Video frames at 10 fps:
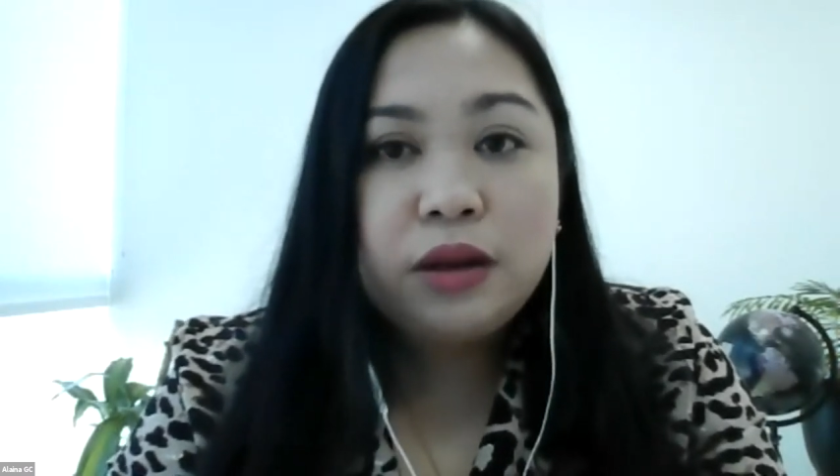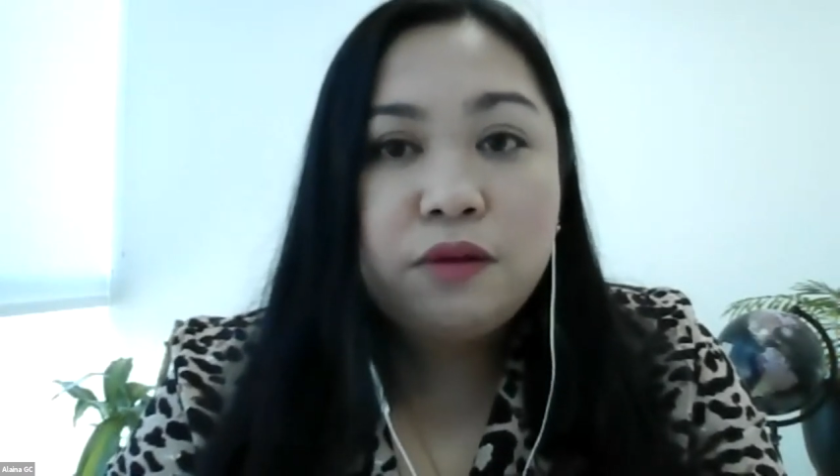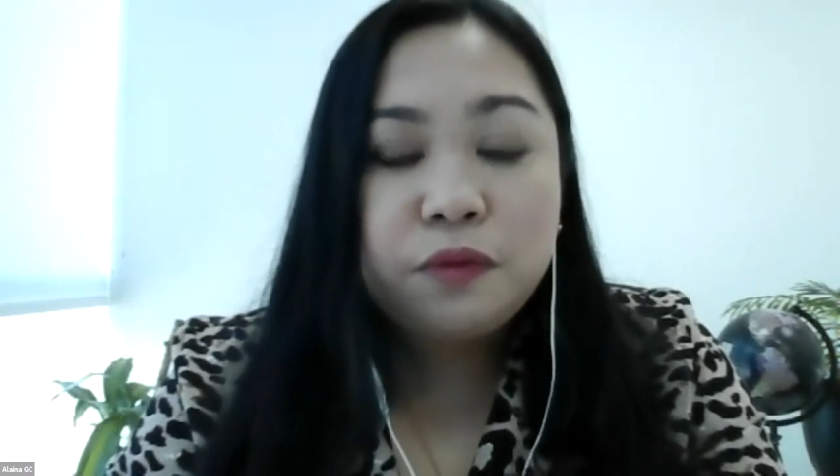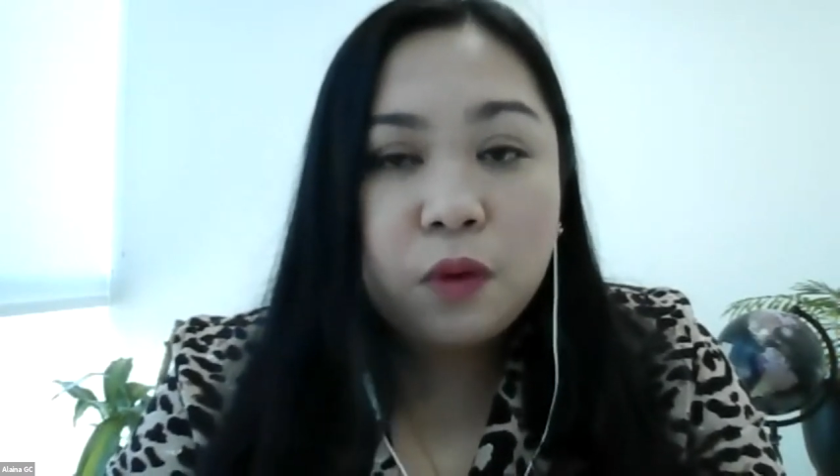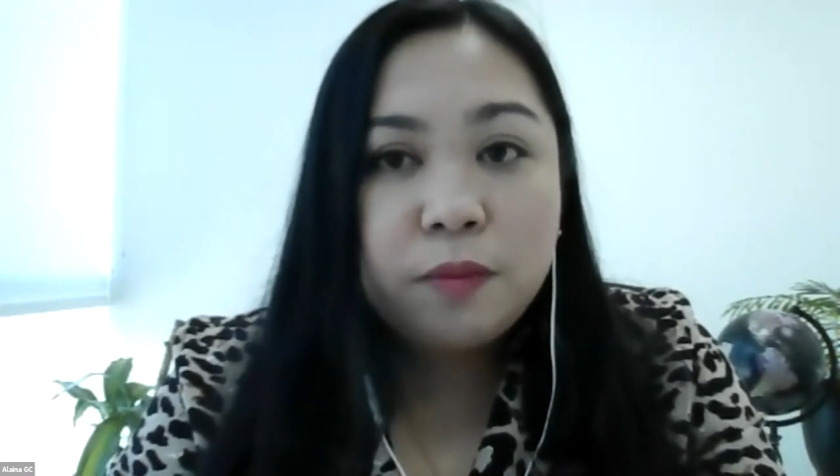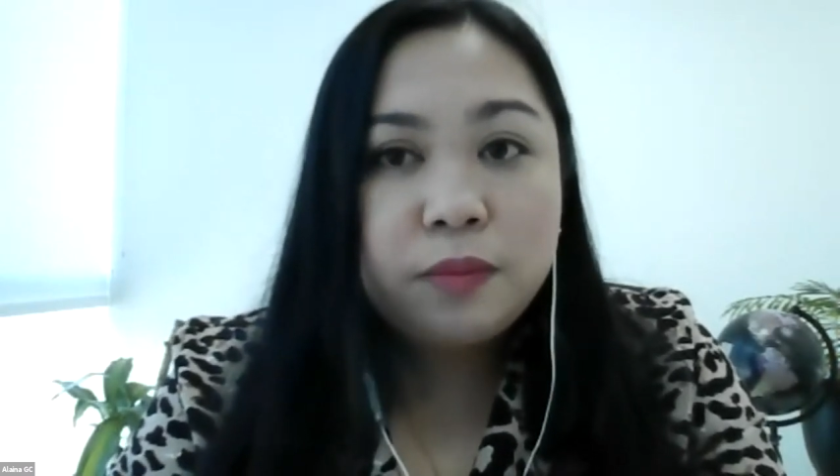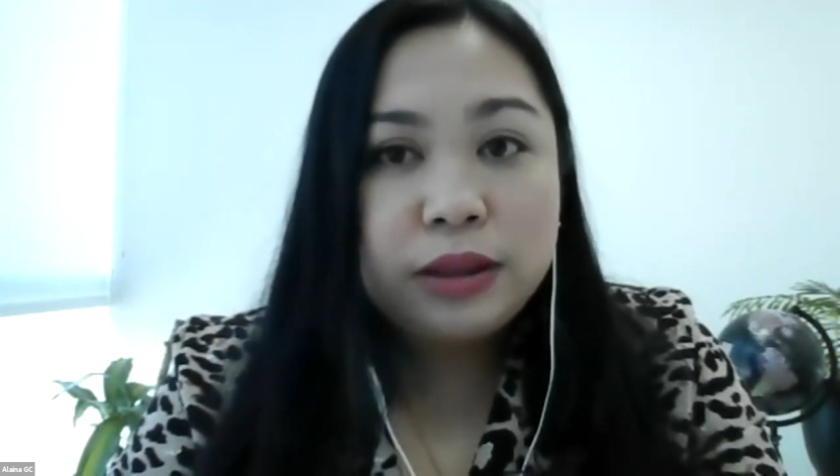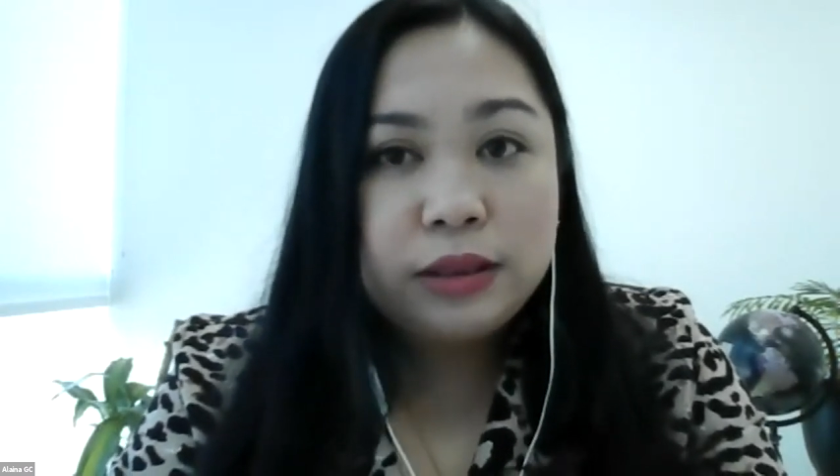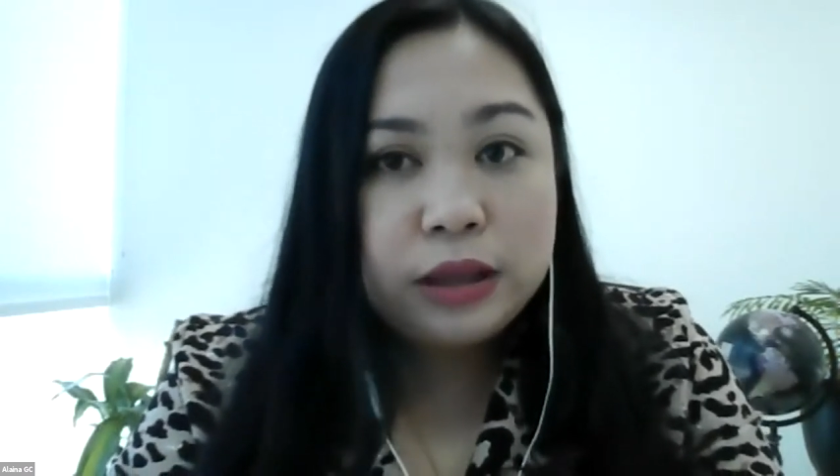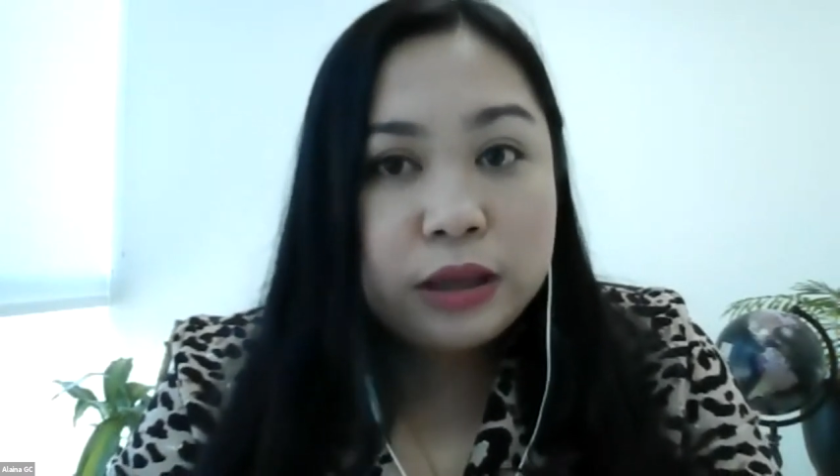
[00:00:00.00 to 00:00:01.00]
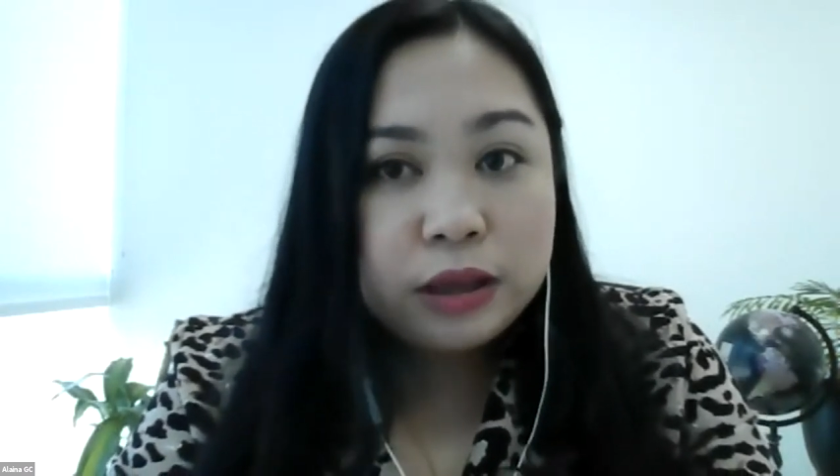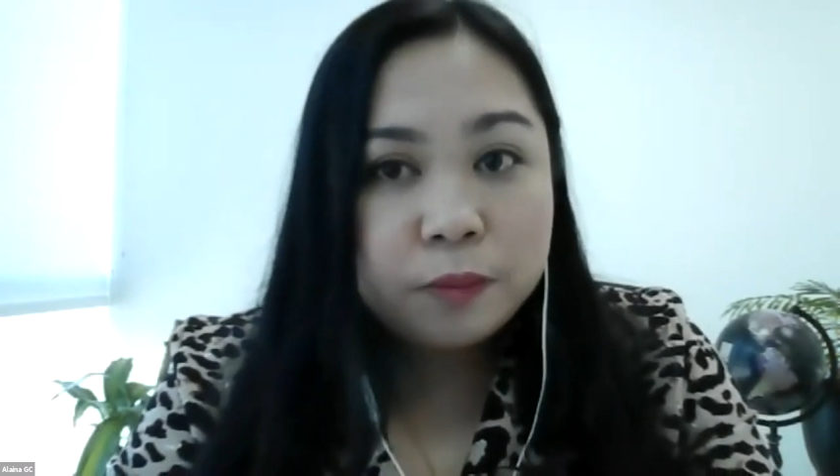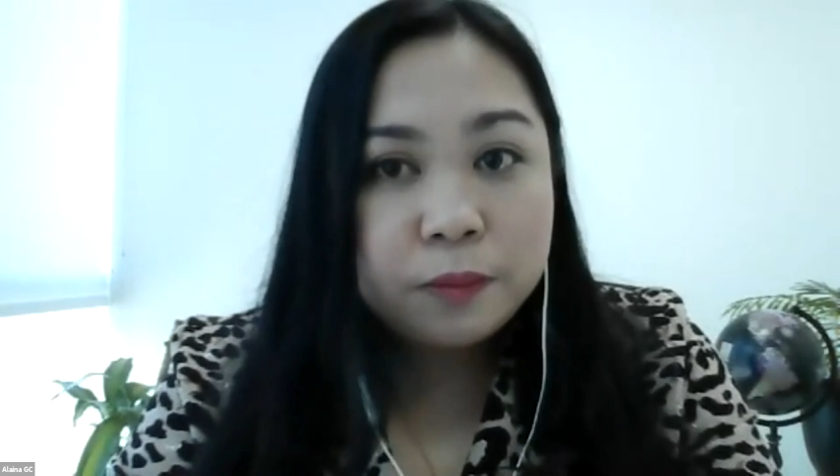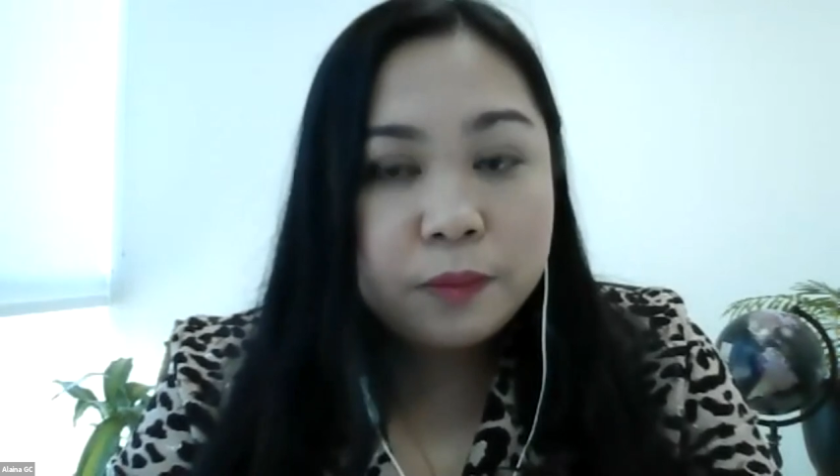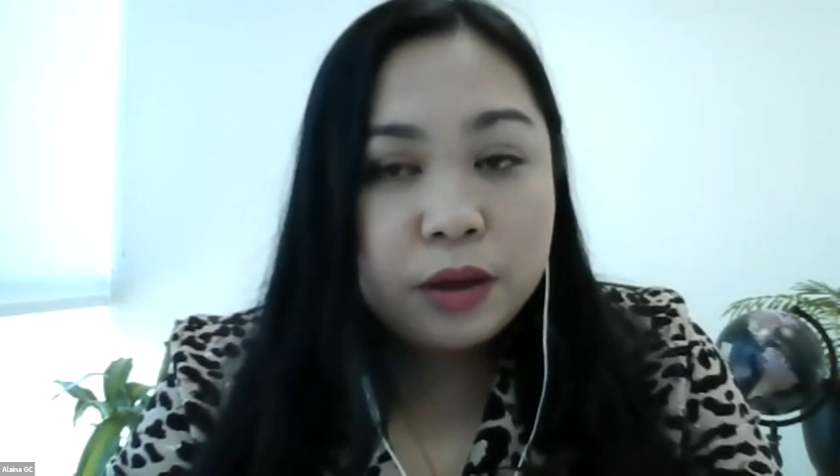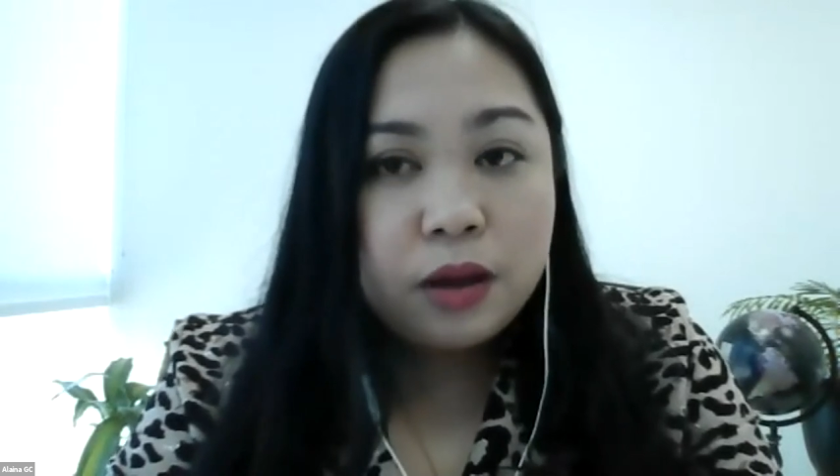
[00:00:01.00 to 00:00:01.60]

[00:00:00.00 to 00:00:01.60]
inform the team